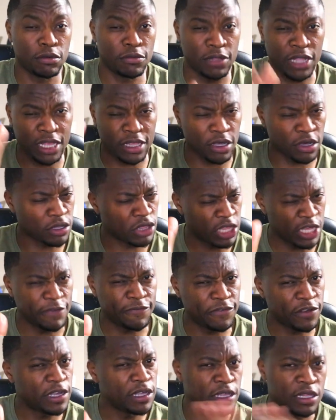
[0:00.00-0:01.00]
And when I talk
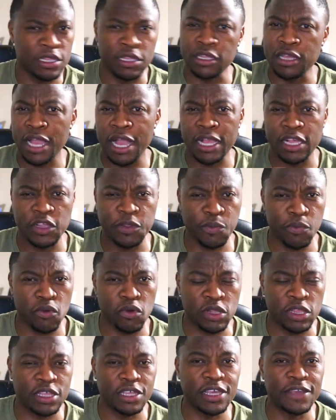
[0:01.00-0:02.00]
defense, it's not
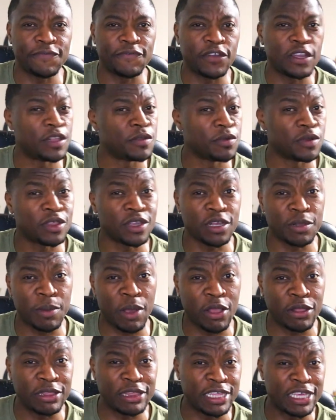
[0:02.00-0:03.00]
sports defense. We're talking
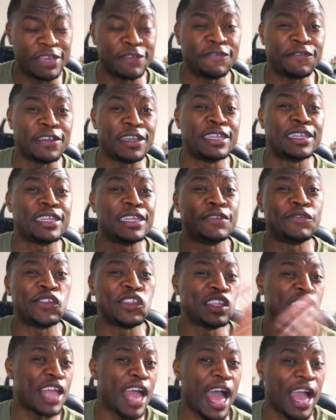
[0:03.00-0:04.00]
about defensive
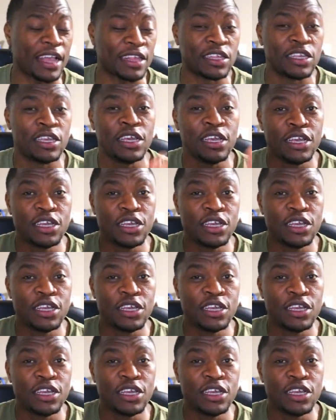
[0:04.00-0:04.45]
stocks.